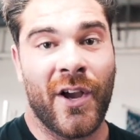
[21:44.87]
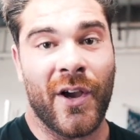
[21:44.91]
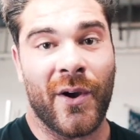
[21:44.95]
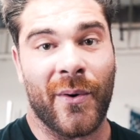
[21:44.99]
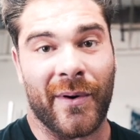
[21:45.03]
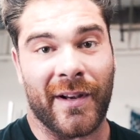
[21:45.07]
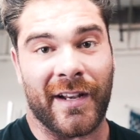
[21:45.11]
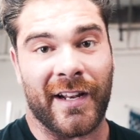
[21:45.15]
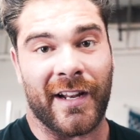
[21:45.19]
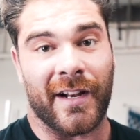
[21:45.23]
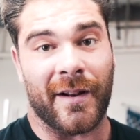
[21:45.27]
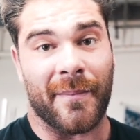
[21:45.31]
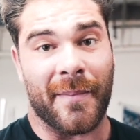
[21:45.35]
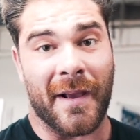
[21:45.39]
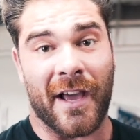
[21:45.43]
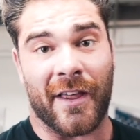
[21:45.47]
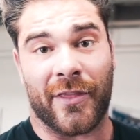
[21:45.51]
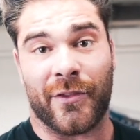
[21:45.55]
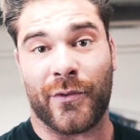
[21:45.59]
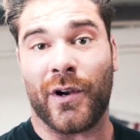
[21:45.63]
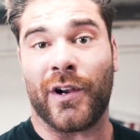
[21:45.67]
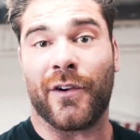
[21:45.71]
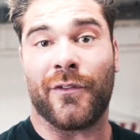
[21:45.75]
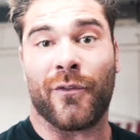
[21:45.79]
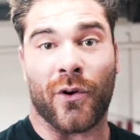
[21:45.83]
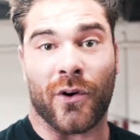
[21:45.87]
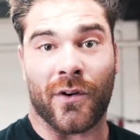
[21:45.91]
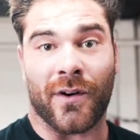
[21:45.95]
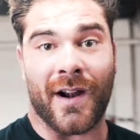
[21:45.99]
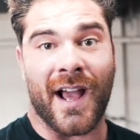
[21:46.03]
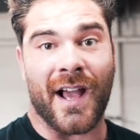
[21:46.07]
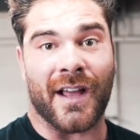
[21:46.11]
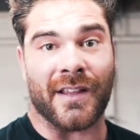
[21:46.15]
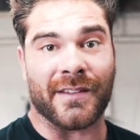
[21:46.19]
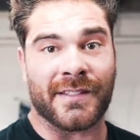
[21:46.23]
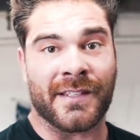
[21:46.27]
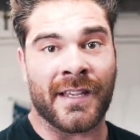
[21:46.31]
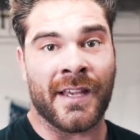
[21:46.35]
We did about three or four
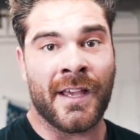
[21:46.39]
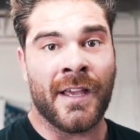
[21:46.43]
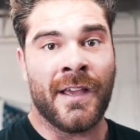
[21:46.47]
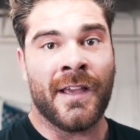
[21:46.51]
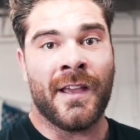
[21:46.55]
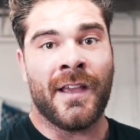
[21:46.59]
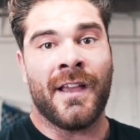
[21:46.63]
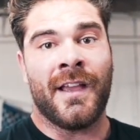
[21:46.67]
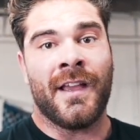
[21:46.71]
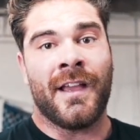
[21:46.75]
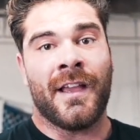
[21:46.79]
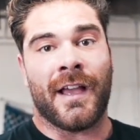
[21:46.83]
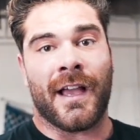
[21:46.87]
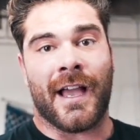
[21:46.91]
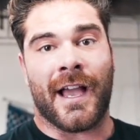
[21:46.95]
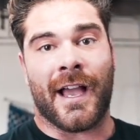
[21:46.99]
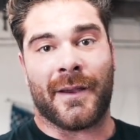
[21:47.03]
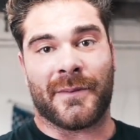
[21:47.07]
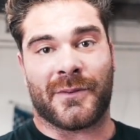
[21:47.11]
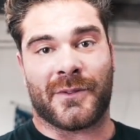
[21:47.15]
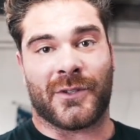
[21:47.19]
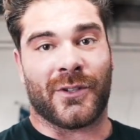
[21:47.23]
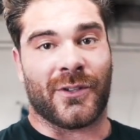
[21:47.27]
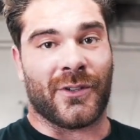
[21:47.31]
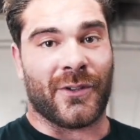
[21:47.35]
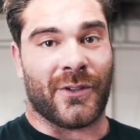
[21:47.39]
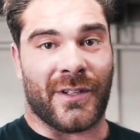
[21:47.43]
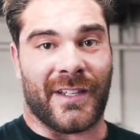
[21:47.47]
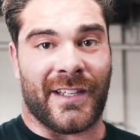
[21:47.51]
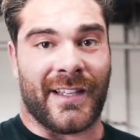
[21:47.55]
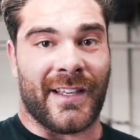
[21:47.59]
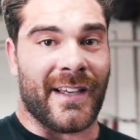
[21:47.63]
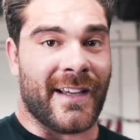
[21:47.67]
rounds. Absolutely